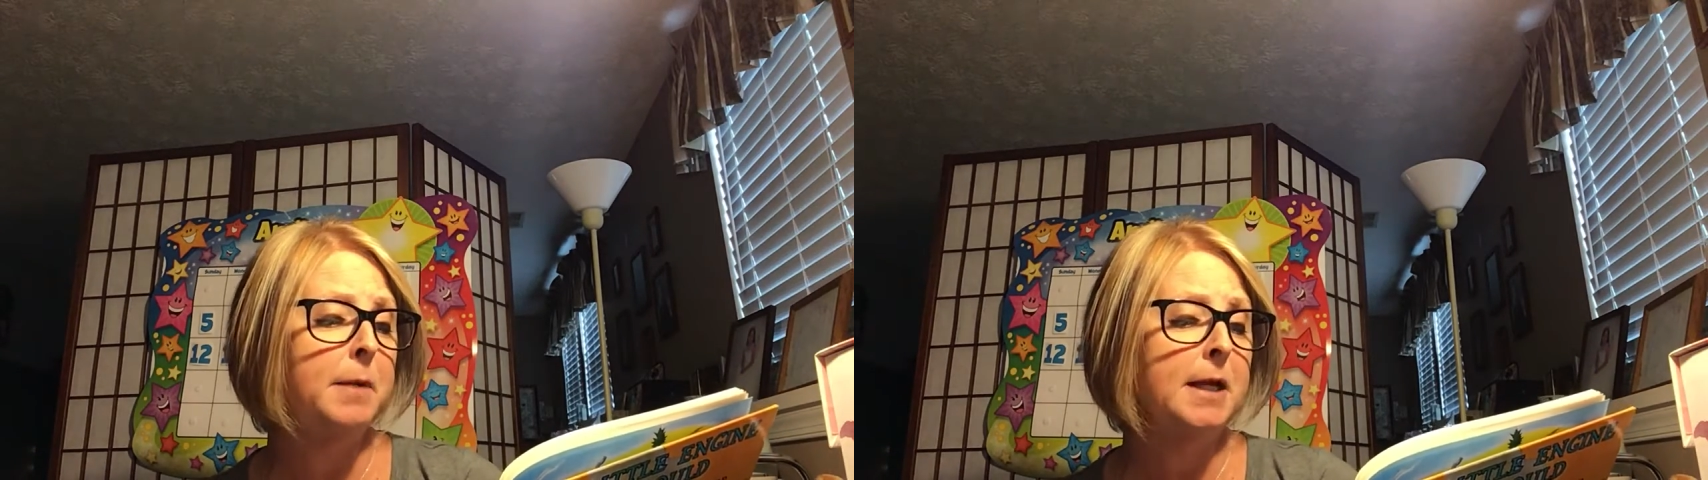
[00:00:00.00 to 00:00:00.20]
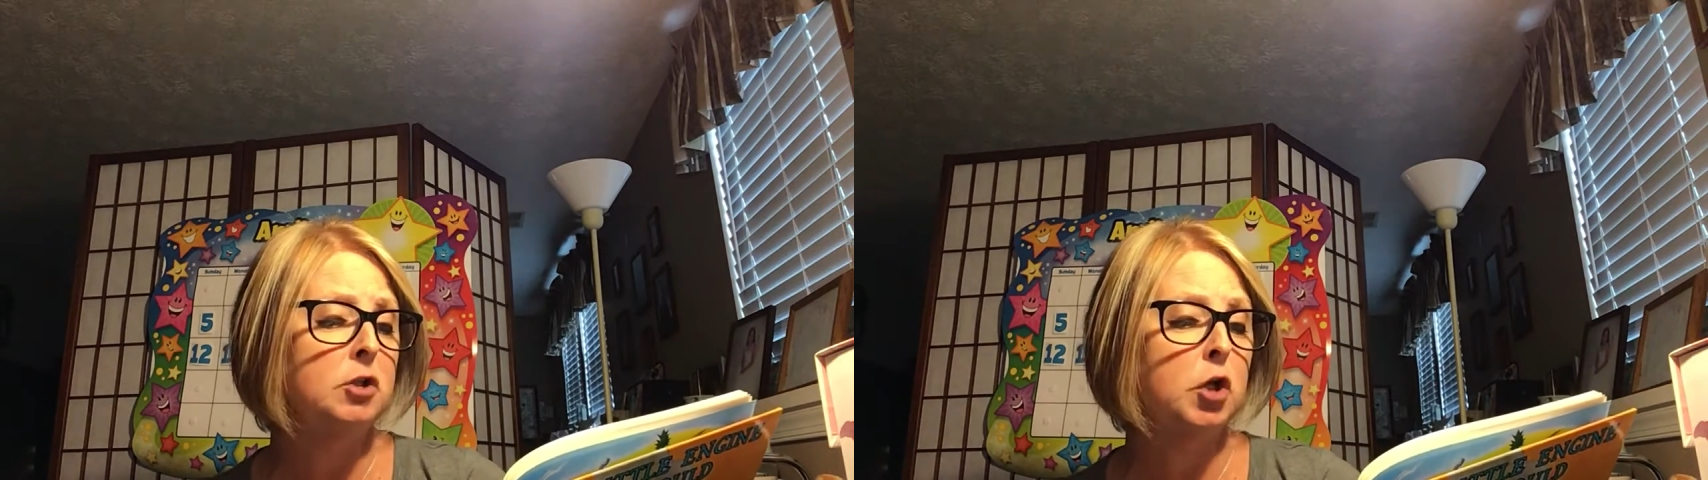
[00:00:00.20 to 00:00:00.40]

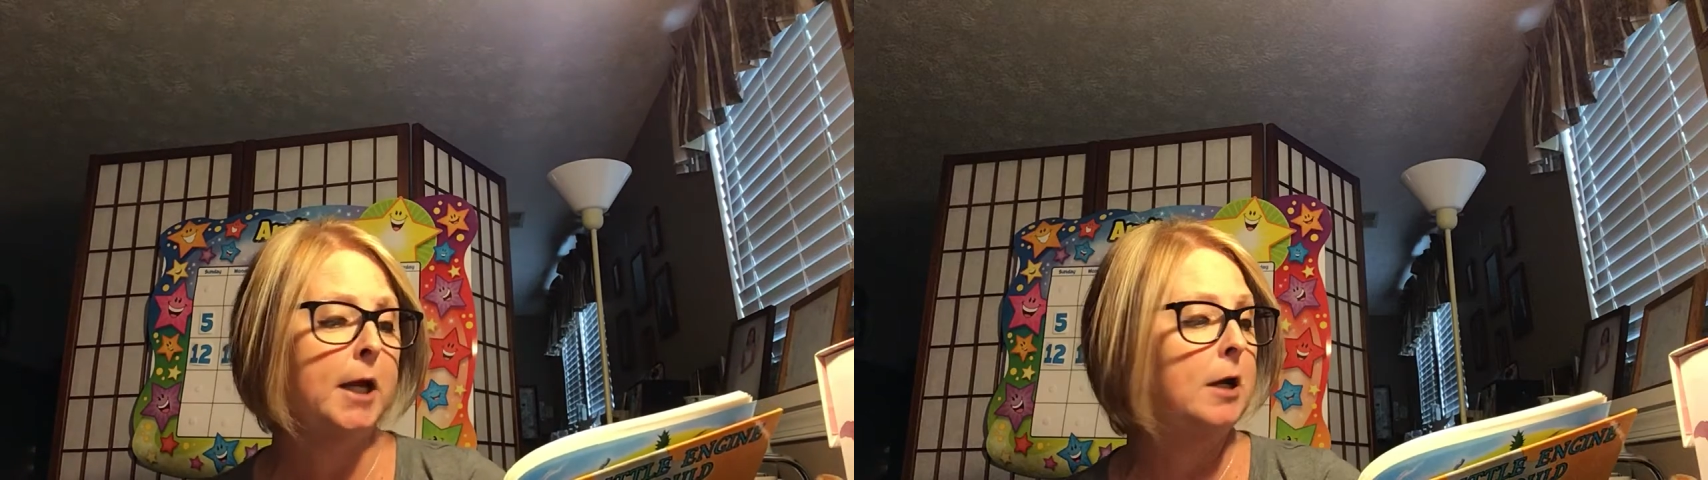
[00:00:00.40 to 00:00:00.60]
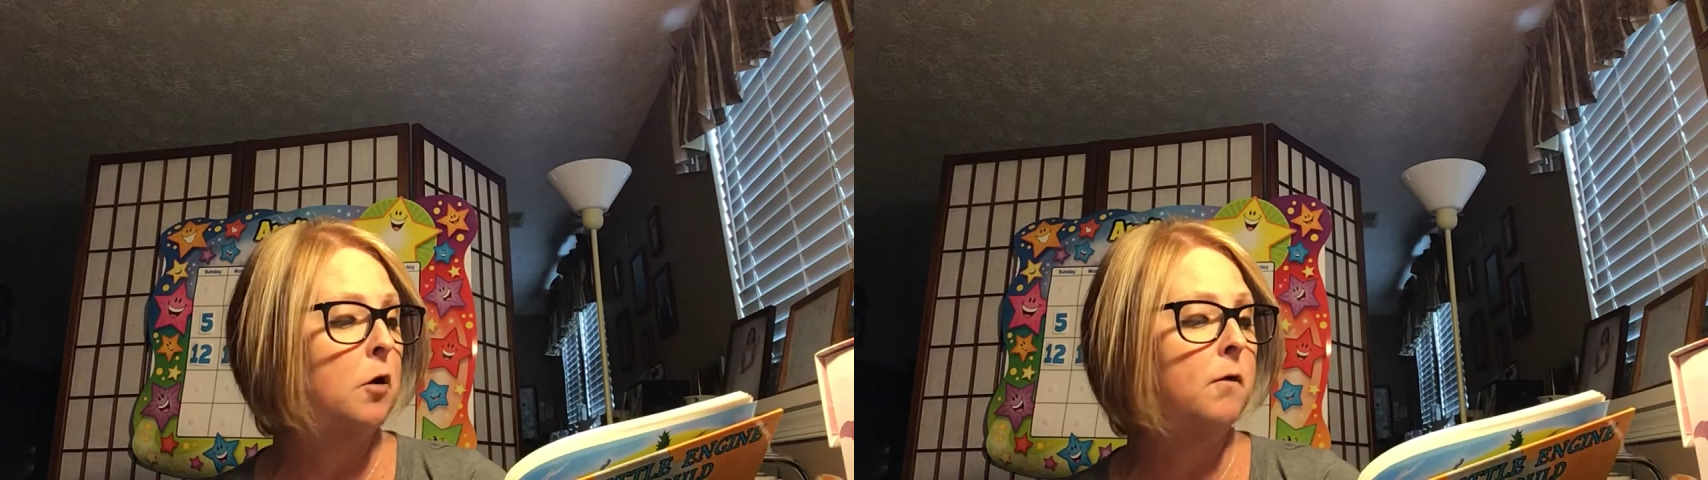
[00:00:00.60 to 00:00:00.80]
big
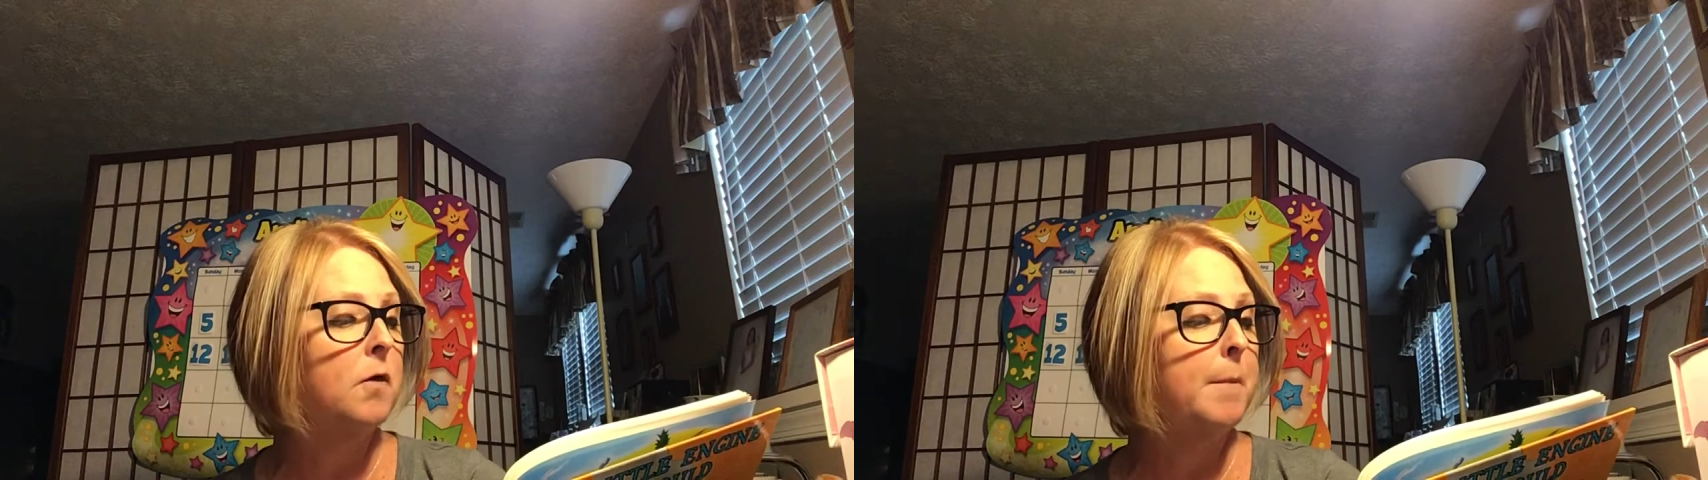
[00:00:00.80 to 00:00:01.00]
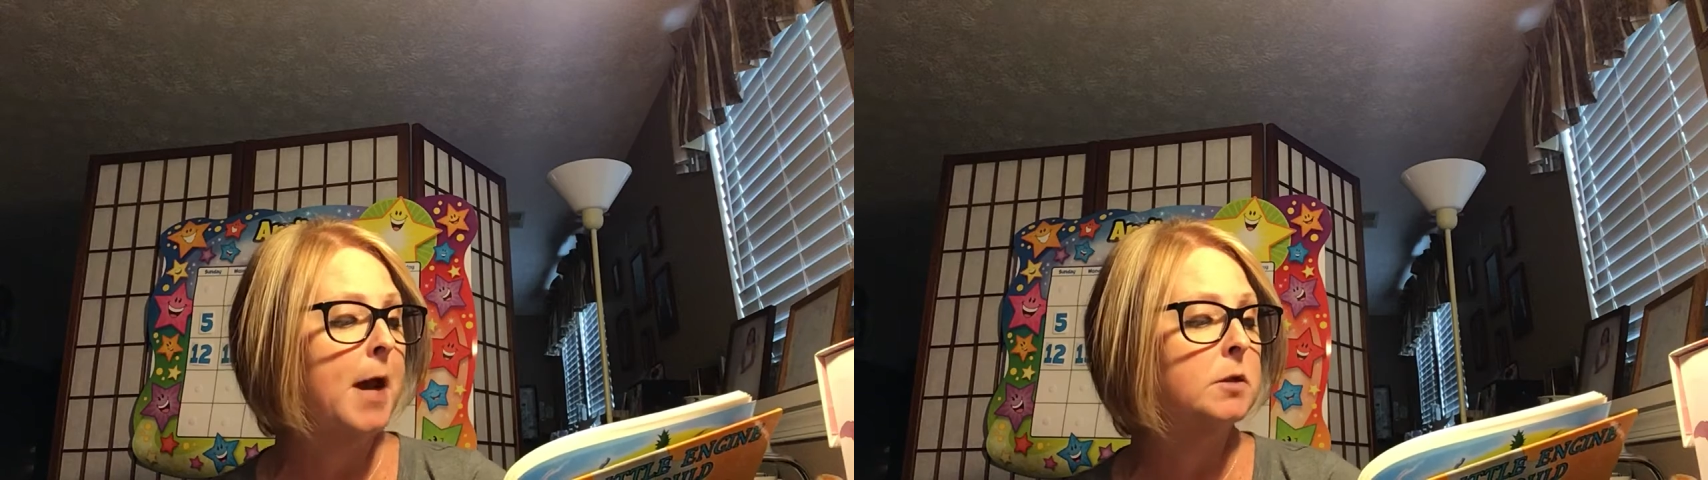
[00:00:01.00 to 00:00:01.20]
train over
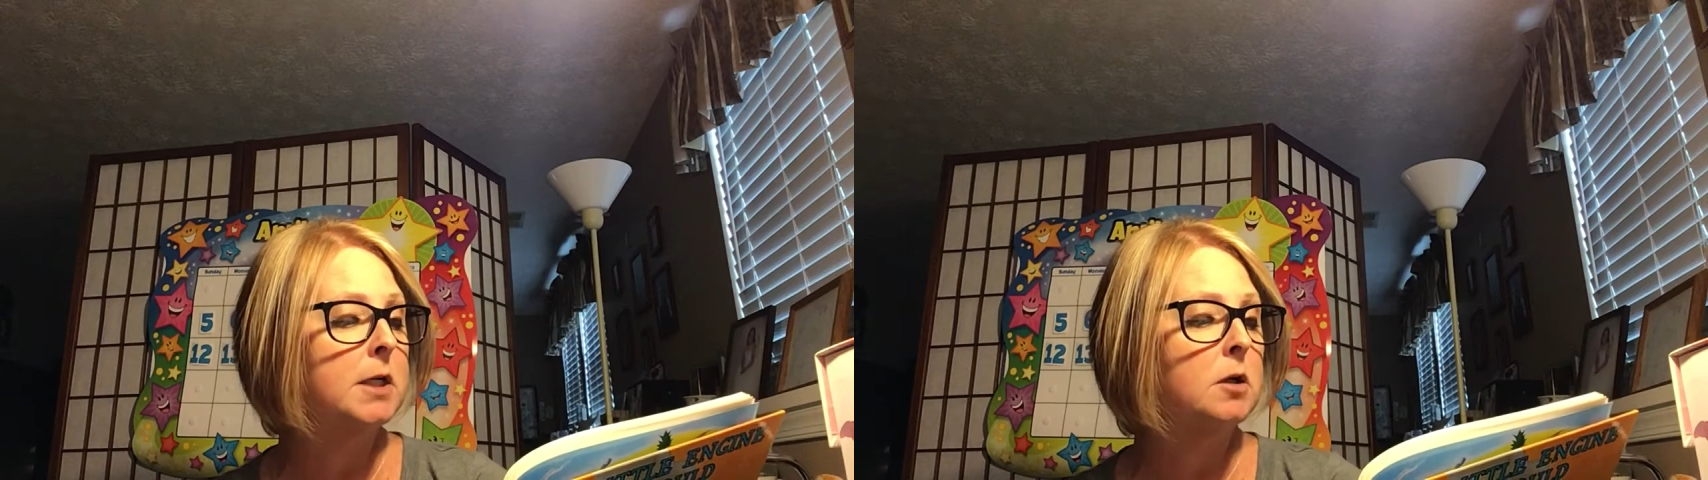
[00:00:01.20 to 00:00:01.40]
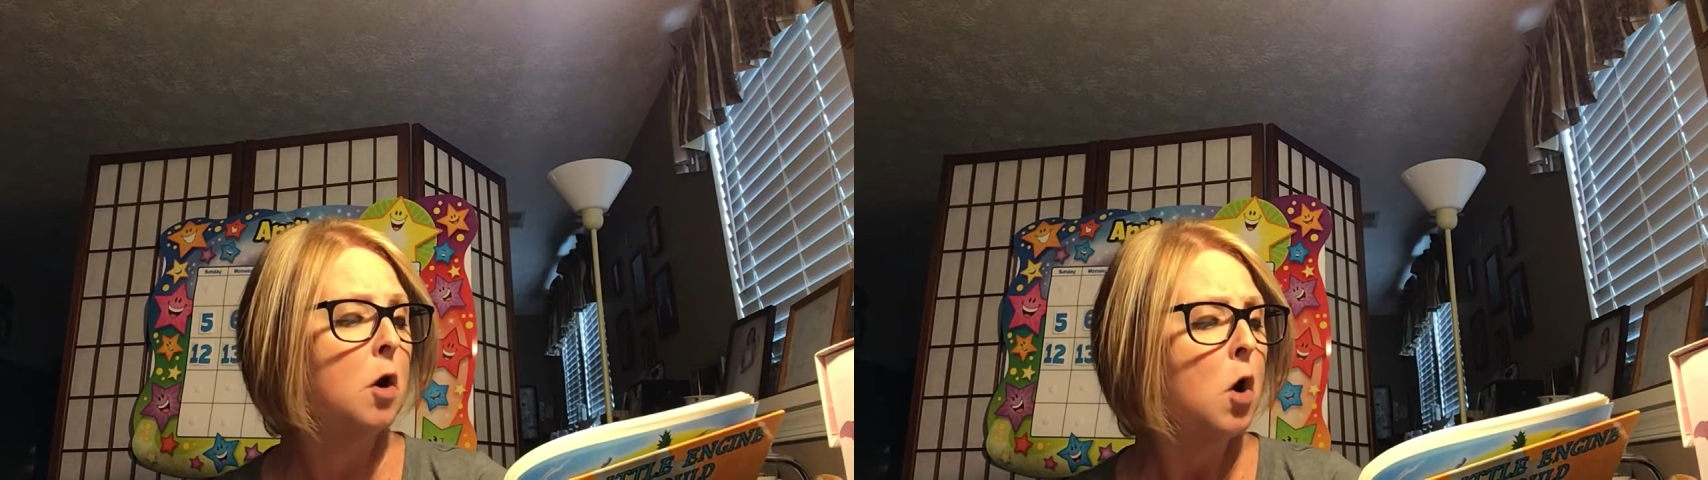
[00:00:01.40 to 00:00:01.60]
the
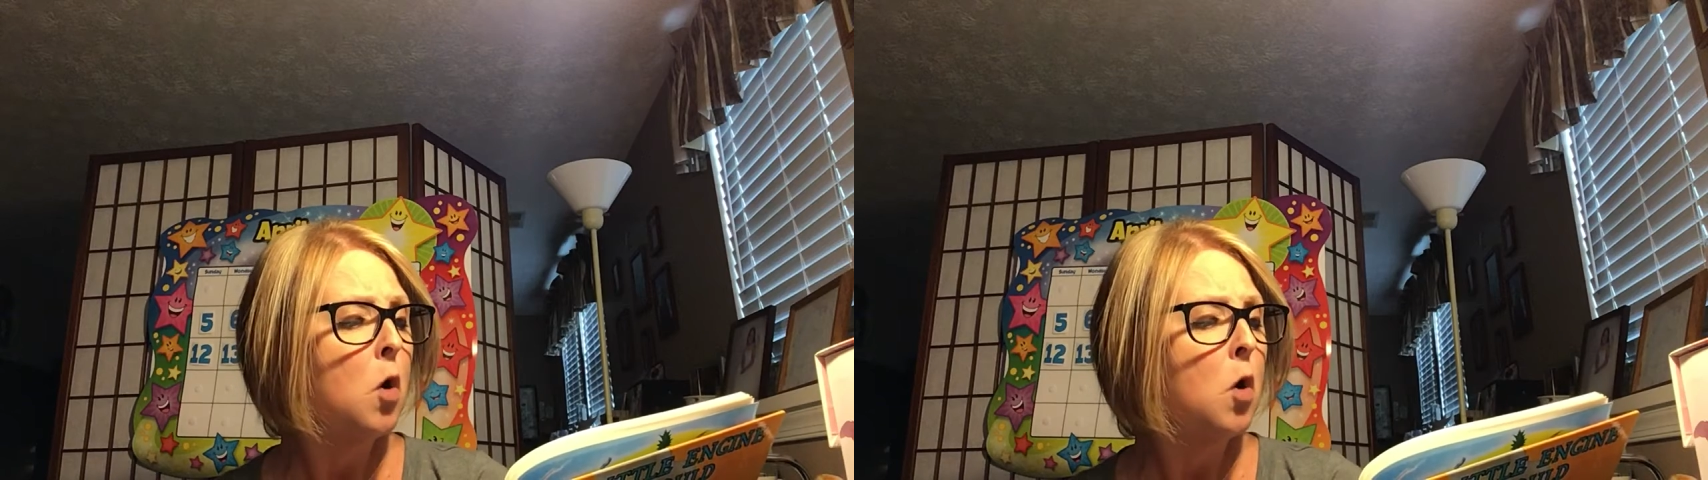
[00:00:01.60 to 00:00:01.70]
mountain